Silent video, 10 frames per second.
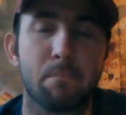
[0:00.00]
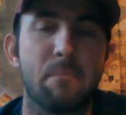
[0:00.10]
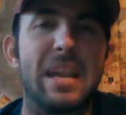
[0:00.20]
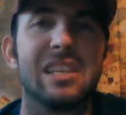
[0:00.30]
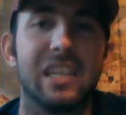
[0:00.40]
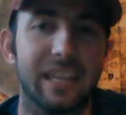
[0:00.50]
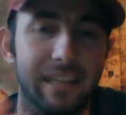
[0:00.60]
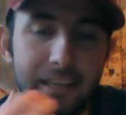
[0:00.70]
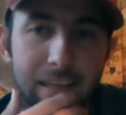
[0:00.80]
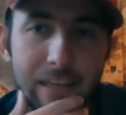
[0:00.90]

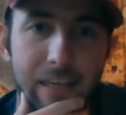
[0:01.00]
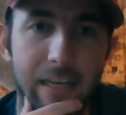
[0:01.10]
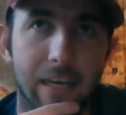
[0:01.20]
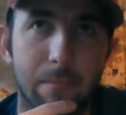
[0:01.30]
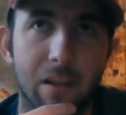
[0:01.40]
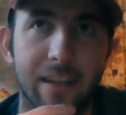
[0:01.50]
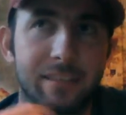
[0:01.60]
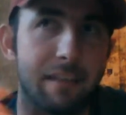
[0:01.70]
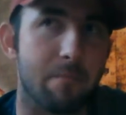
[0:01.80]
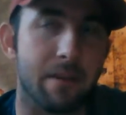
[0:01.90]
beastly. Unless
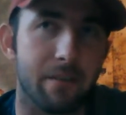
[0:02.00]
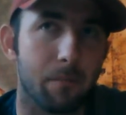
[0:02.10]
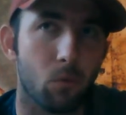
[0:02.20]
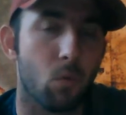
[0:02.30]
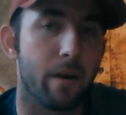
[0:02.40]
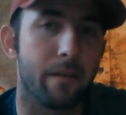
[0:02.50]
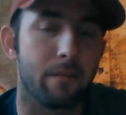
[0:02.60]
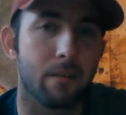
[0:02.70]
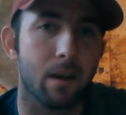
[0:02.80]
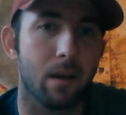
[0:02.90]
they've been, number
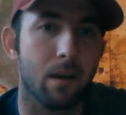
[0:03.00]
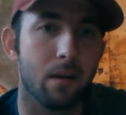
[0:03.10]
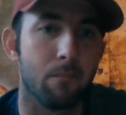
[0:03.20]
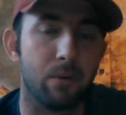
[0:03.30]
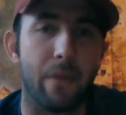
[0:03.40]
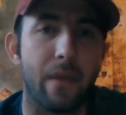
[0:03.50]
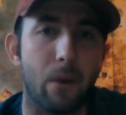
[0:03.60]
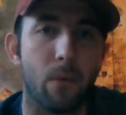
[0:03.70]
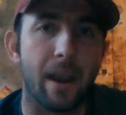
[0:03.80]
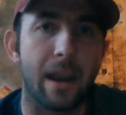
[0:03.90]
one, bred
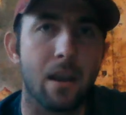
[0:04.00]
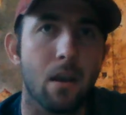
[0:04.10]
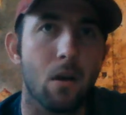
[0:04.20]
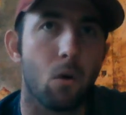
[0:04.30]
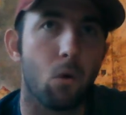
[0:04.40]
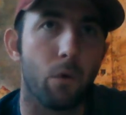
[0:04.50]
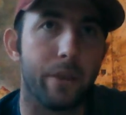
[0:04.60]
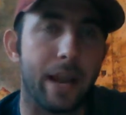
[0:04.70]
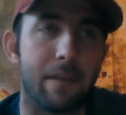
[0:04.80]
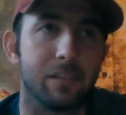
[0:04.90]
that way, or
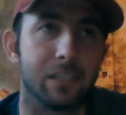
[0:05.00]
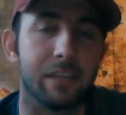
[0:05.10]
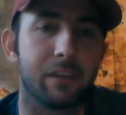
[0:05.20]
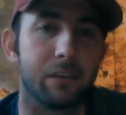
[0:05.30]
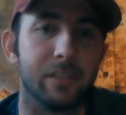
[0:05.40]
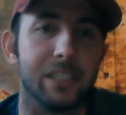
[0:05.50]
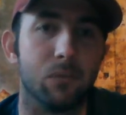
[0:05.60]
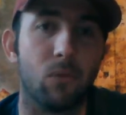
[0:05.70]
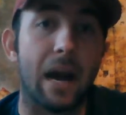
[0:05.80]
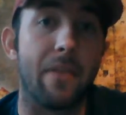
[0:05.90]
they have a significant
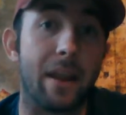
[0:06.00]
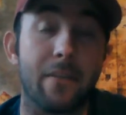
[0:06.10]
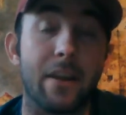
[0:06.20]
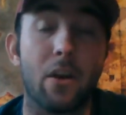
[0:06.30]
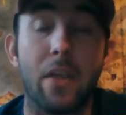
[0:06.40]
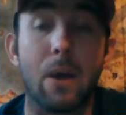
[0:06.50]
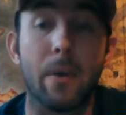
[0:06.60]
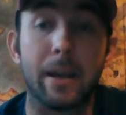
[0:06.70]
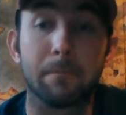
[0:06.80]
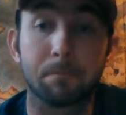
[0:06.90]
reason why they are that
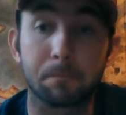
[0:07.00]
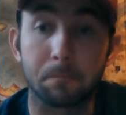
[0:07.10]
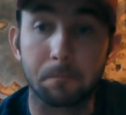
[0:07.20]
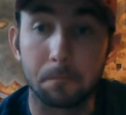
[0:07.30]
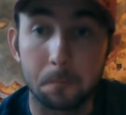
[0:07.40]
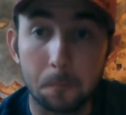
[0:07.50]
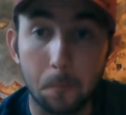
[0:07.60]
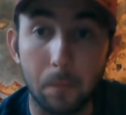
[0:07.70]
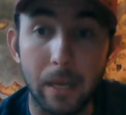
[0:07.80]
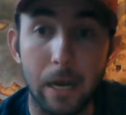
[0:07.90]
way.
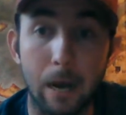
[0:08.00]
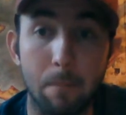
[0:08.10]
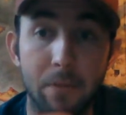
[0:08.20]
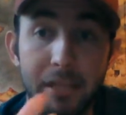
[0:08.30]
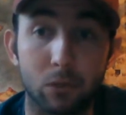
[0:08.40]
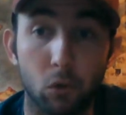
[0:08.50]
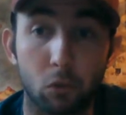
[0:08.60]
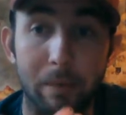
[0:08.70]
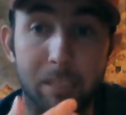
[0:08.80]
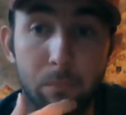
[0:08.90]
But the
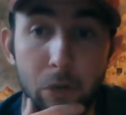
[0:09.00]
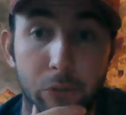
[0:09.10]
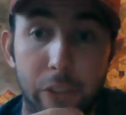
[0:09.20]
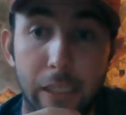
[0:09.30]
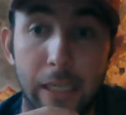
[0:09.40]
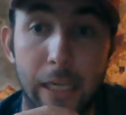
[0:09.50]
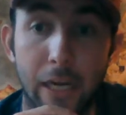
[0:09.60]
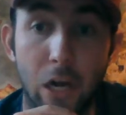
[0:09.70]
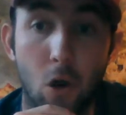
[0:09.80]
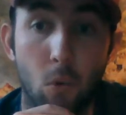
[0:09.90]
historical based approach,
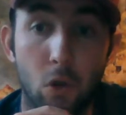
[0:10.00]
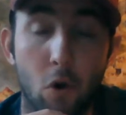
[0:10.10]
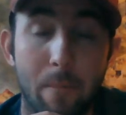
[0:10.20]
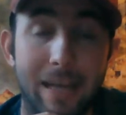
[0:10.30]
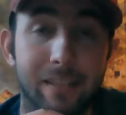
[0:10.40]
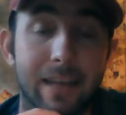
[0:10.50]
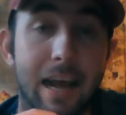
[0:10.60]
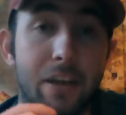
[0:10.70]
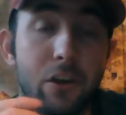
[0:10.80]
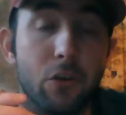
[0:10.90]
going back to
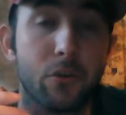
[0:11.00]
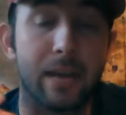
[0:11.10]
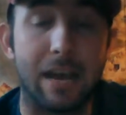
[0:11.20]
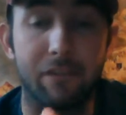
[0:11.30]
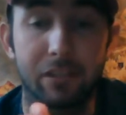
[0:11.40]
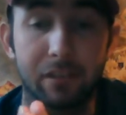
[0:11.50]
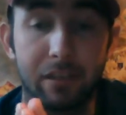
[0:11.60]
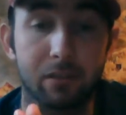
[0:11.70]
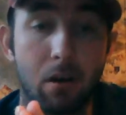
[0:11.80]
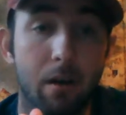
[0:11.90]
that, you could have
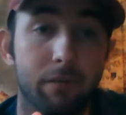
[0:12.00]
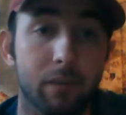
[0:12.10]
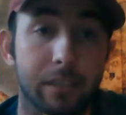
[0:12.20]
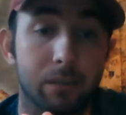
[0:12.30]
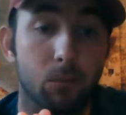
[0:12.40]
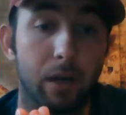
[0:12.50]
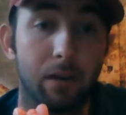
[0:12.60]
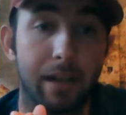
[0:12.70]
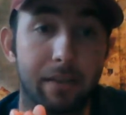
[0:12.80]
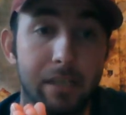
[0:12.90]
this conflict to where
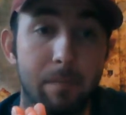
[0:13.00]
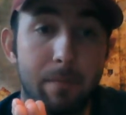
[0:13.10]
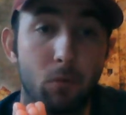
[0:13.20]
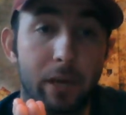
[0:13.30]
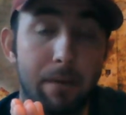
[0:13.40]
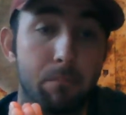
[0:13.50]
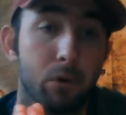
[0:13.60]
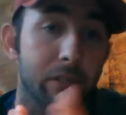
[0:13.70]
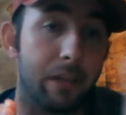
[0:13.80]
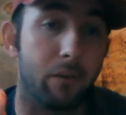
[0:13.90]
like these people are getting
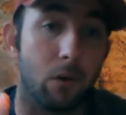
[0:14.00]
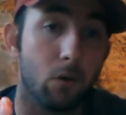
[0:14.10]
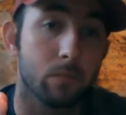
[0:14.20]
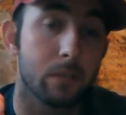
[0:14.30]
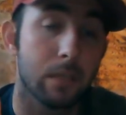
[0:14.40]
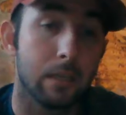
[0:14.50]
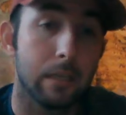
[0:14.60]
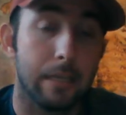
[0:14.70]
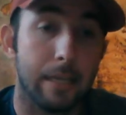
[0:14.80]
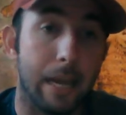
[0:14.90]
pushed out of their homes,
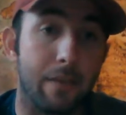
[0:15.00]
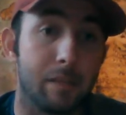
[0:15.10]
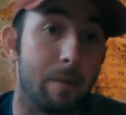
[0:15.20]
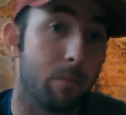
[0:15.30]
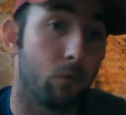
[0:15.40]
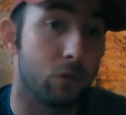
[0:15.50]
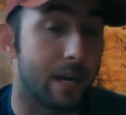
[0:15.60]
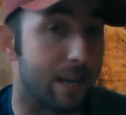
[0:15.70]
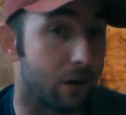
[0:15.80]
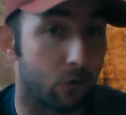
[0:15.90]
and these people are
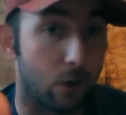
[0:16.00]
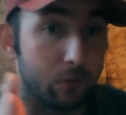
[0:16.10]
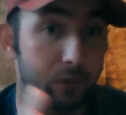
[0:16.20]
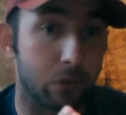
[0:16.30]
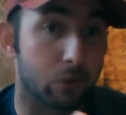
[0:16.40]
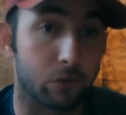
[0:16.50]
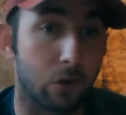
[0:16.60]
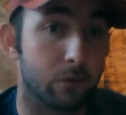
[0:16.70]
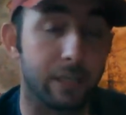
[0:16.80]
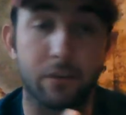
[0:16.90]
trying to encroach,
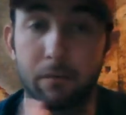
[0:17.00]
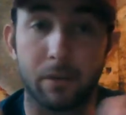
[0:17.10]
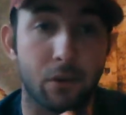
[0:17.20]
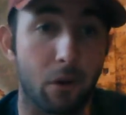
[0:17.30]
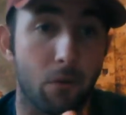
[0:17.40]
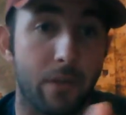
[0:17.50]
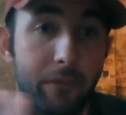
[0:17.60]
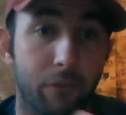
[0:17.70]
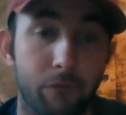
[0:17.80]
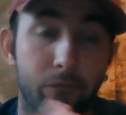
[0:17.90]
and you can
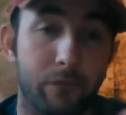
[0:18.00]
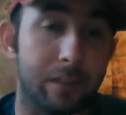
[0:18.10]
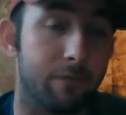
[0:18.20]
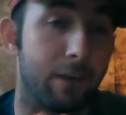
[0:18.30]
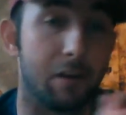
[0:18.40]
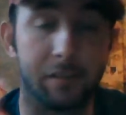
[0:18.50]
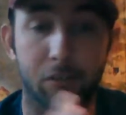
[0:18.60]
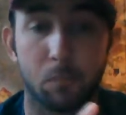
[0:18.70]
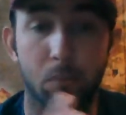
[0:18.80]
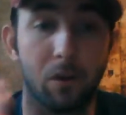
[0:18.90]
that's a very
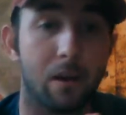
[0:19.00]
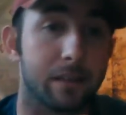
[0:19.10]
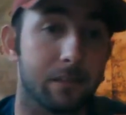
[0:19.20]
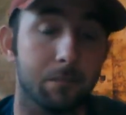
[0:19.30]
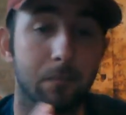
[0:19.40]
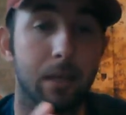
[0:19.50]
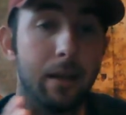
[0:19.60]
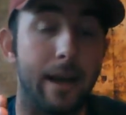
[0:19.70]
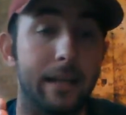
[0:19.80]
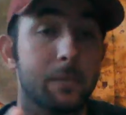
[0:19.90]
super awesome
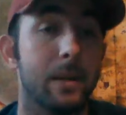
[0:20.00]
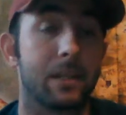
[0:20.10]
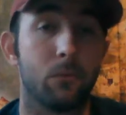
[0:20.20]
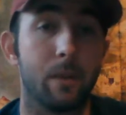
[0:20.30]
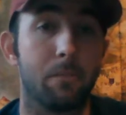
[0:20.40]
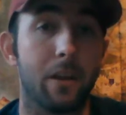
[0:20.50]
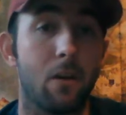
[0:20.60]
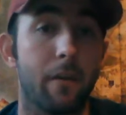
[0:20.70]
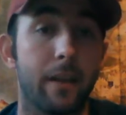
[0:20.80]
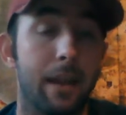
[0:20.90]
aspect to really play
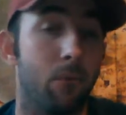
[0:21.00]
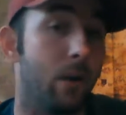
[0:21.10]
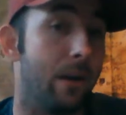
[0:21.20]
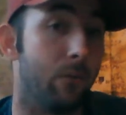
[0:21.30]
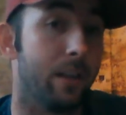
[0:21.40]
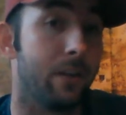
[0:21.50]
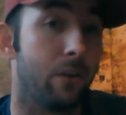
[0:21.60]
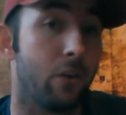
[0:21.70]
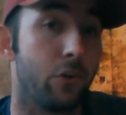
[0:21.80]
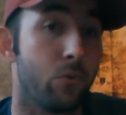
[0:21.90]
on, and really
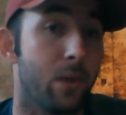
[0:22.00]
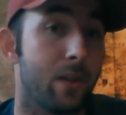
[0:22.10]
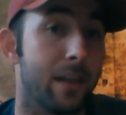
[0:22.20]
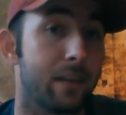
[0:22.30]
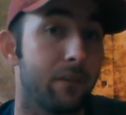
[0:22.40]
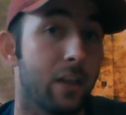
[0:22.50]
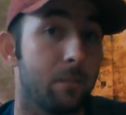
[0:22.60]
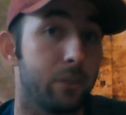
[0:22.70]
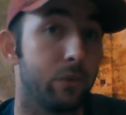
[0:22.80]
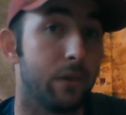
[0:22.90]
you really only have to
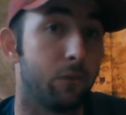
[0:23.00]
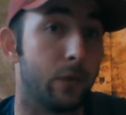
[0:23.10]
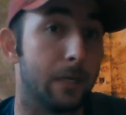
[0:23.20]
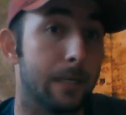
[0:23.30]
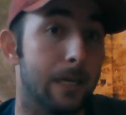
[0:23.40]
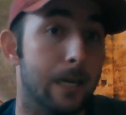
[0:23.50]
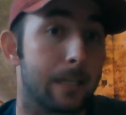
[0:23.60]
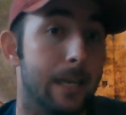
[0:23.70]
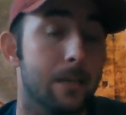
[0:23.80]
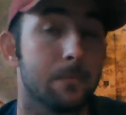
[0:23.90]
develop two different
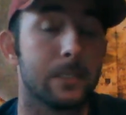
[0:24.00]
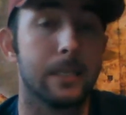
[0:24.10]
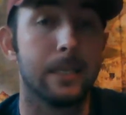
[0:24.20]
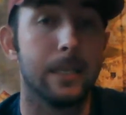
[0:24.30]
kingdoms,